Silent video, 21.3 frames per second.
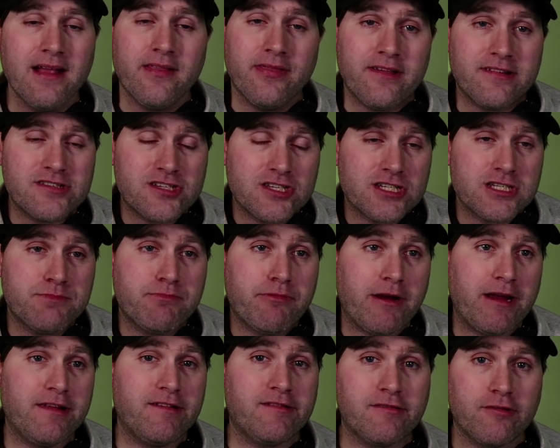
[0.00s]
this just
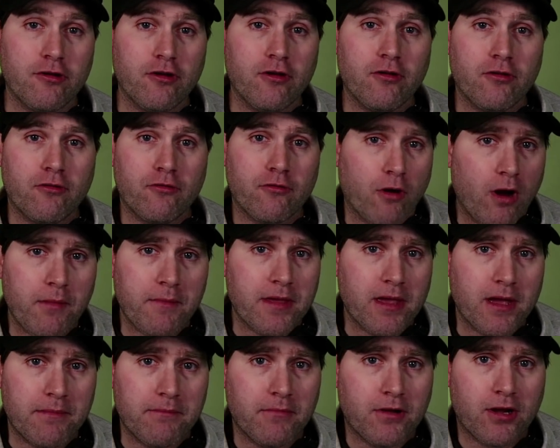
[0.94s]
brings
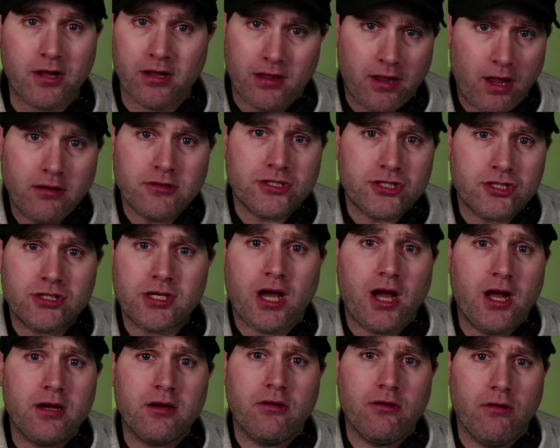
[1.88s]
Chromium closer to
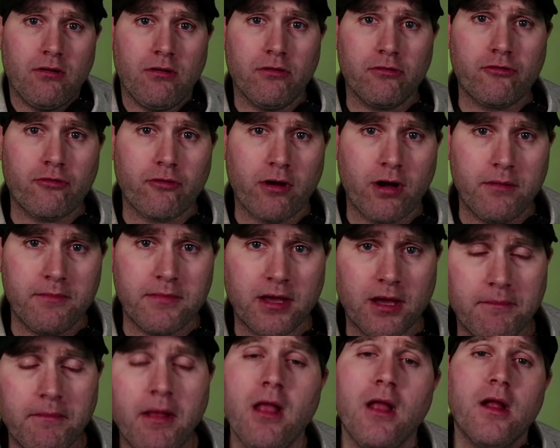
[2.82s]
ungoogled
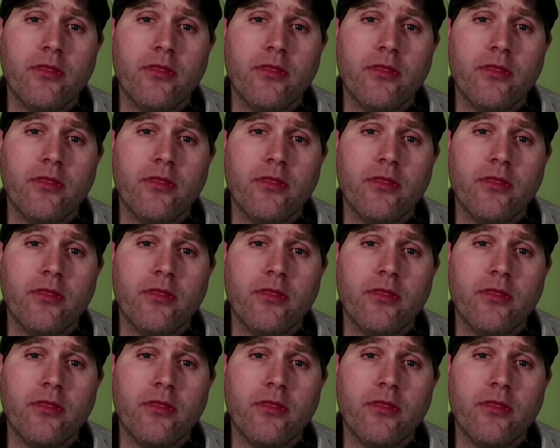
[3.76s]
Chromium.